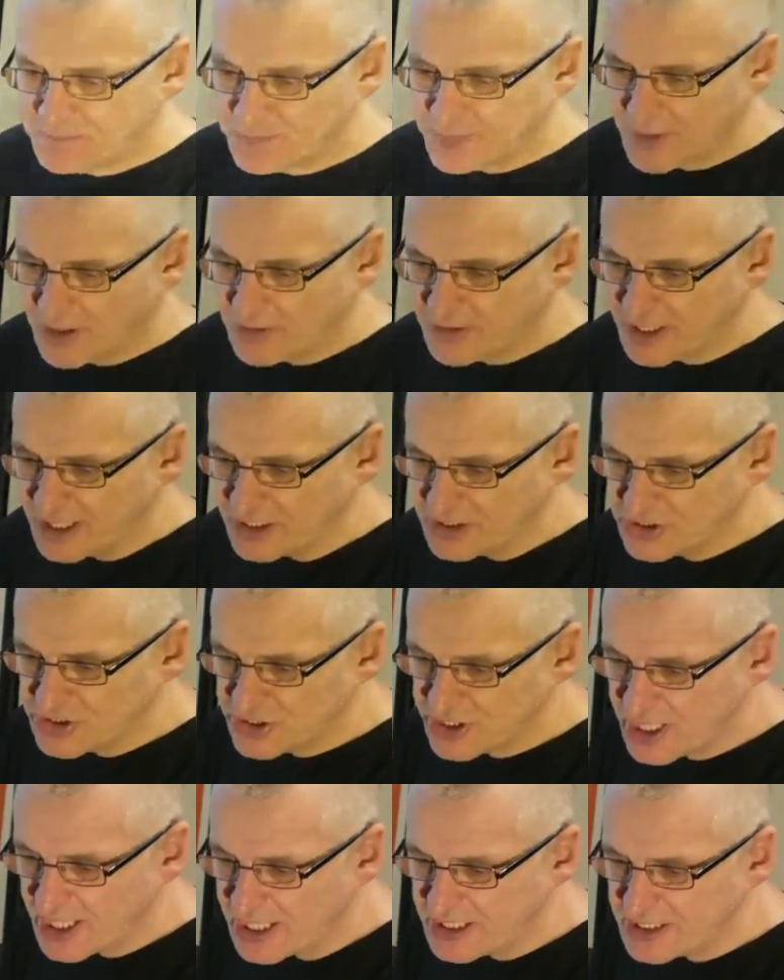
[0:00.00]
Okay,
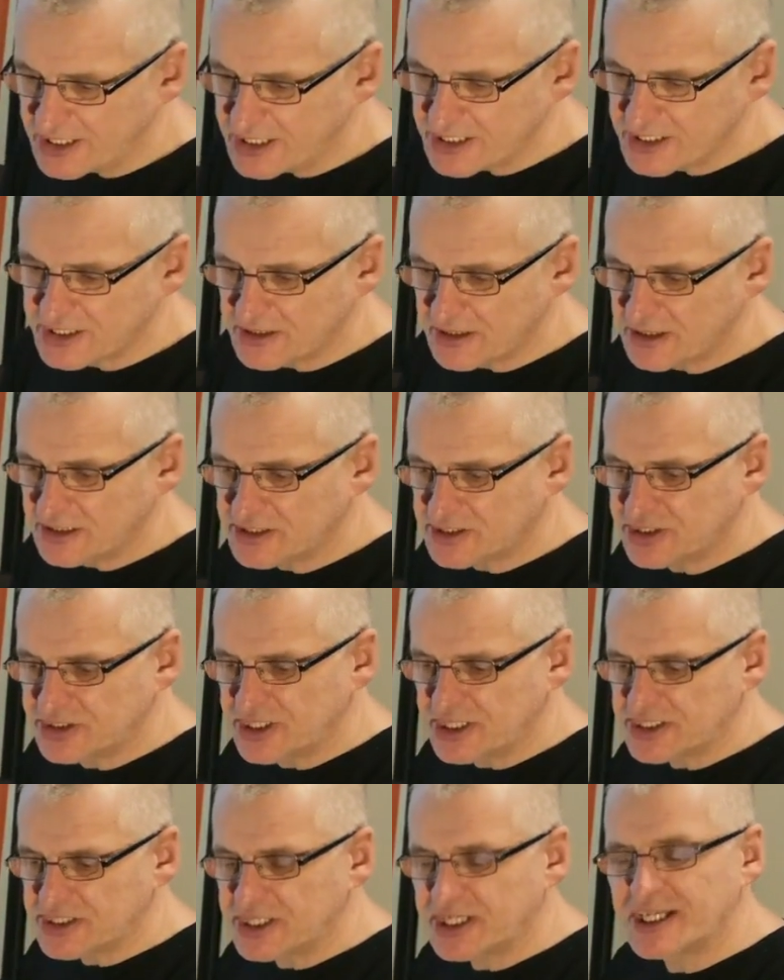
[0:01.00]
Jane is
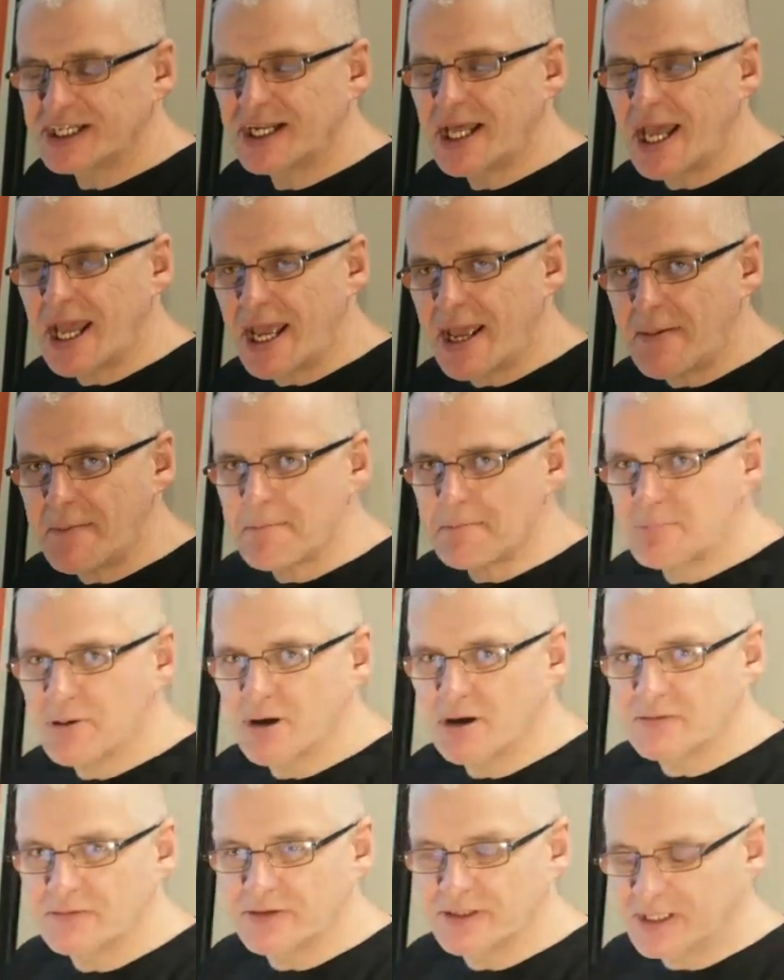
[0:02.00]
suggesting an
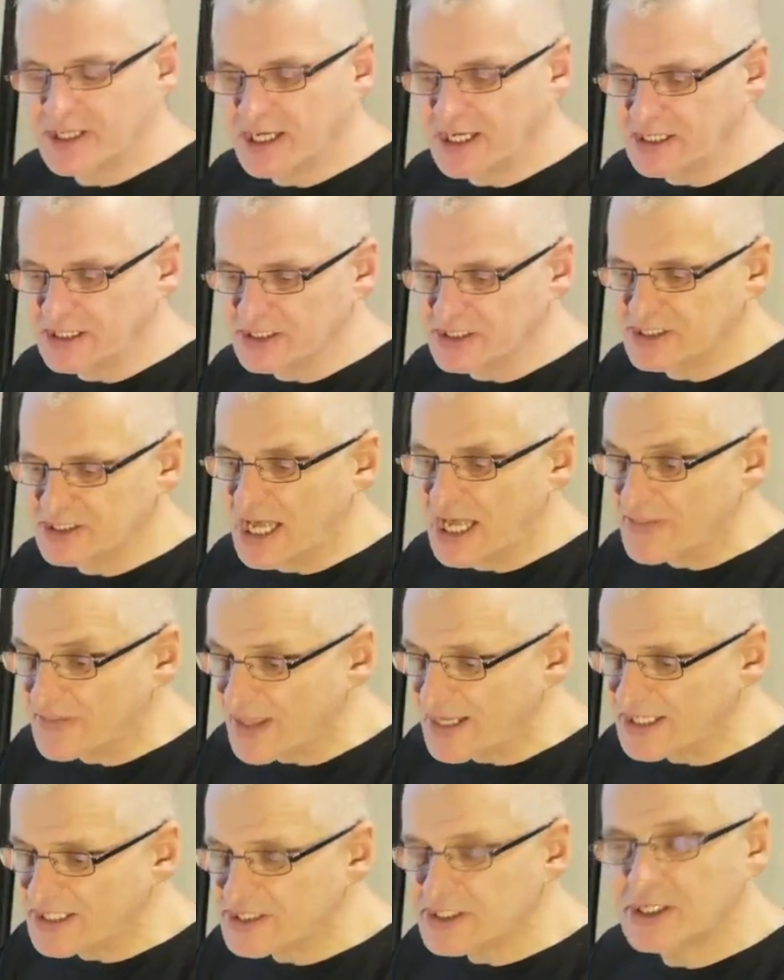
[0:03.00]
imperfect cadence, and
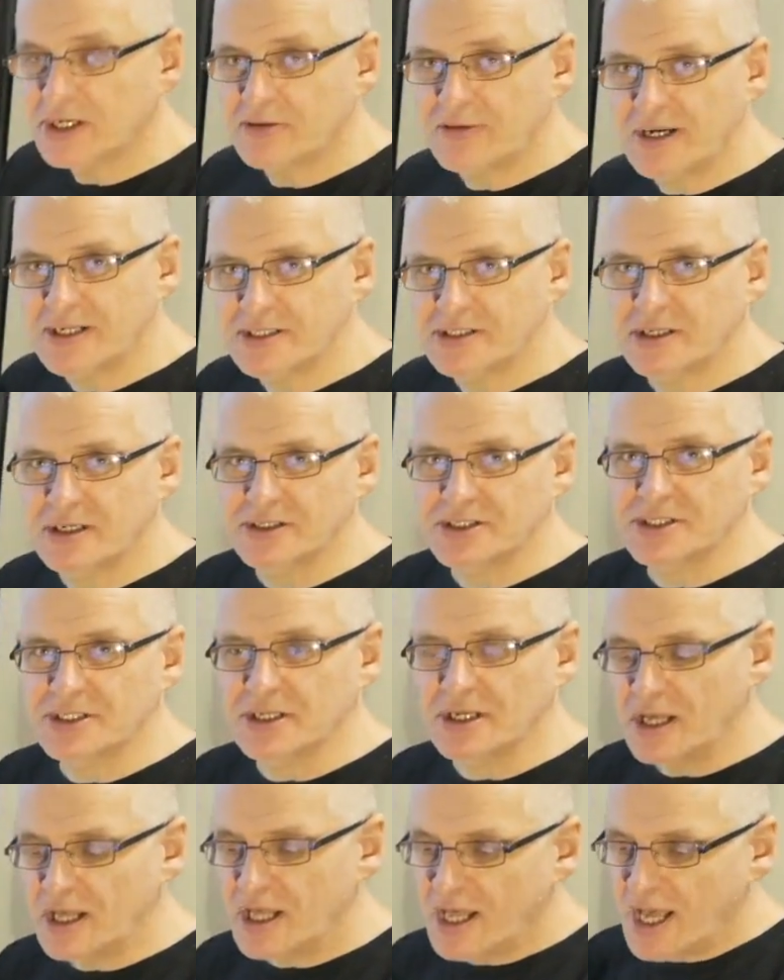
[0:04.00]
that is the correct answer.
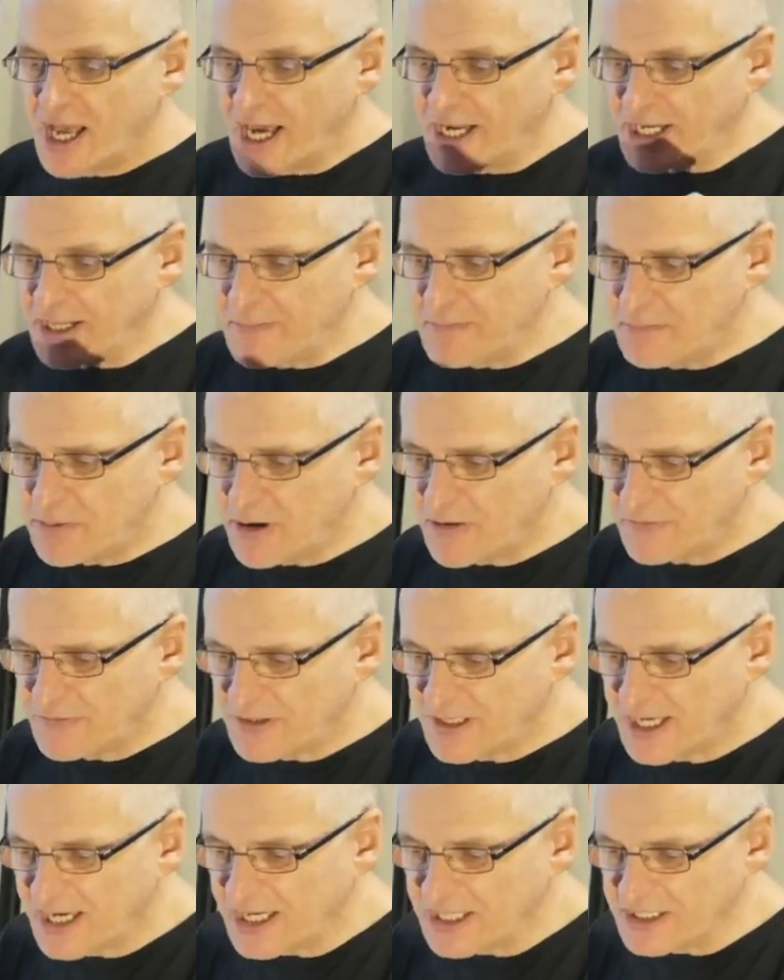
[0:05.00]
An imperfect
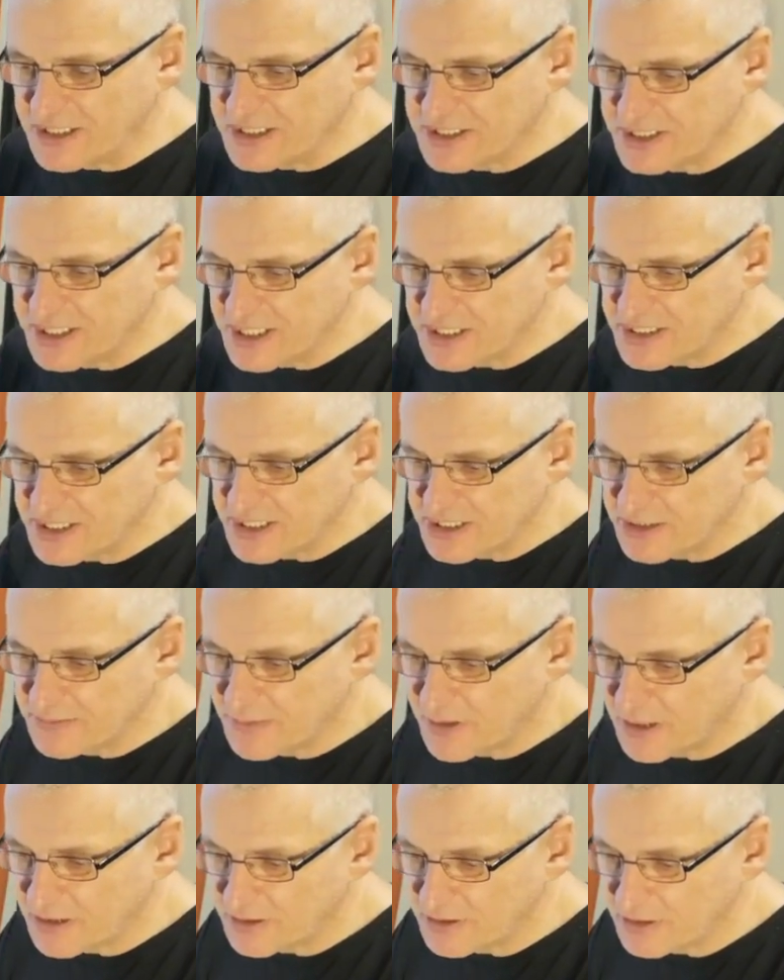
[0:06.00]
cadence, yes,
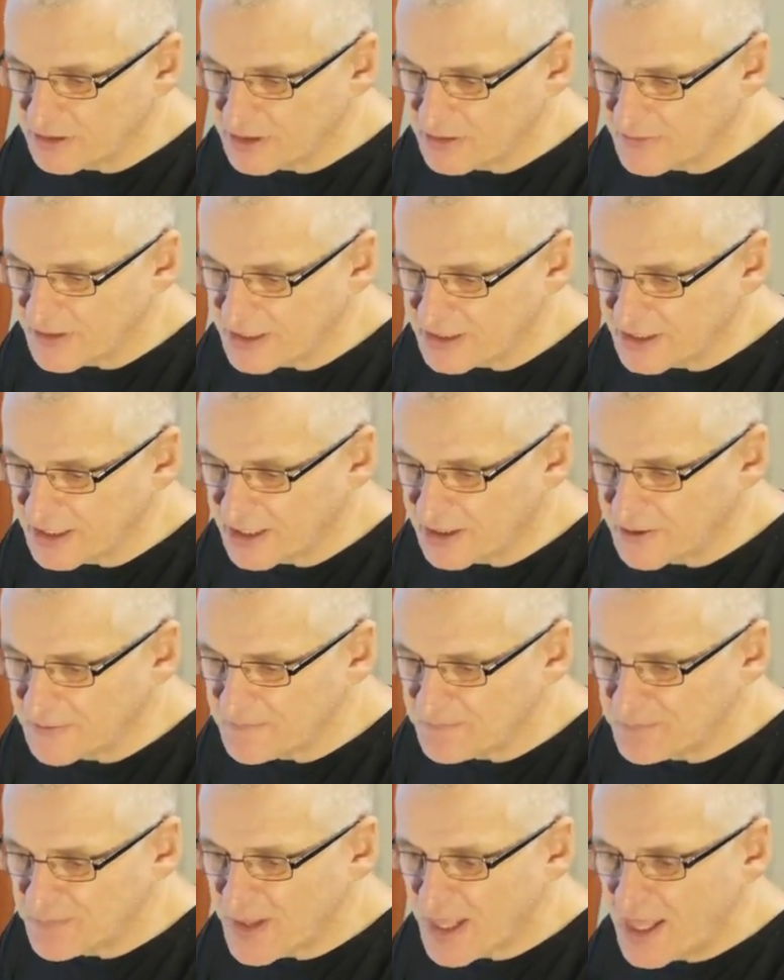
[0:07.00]
Isabel, you're correct now.
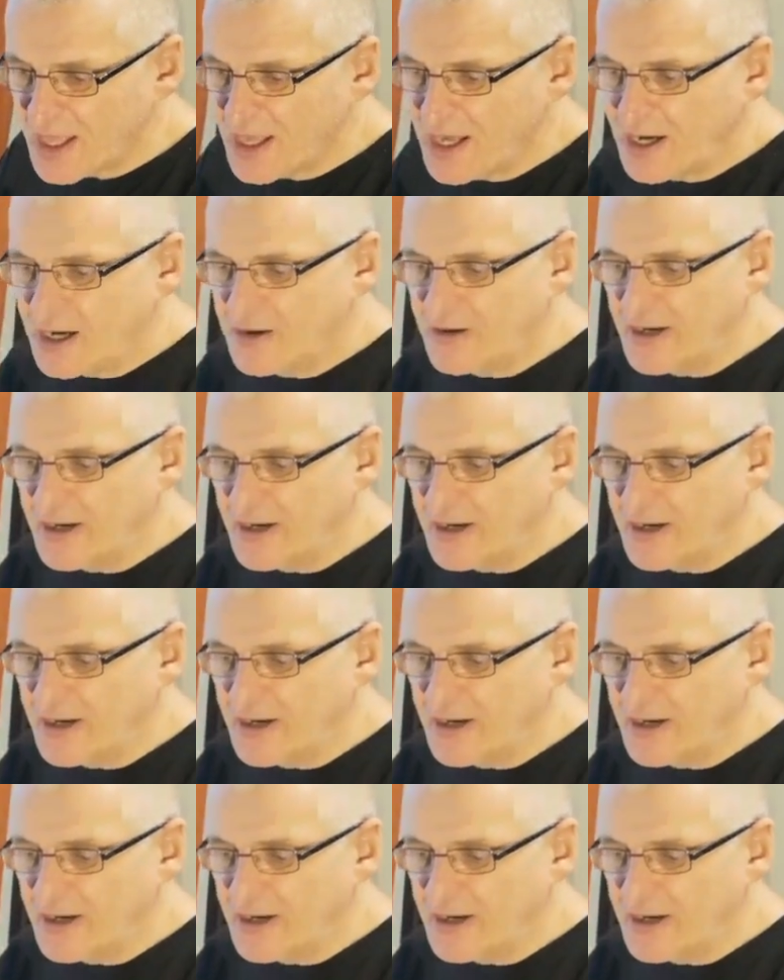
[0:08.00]
All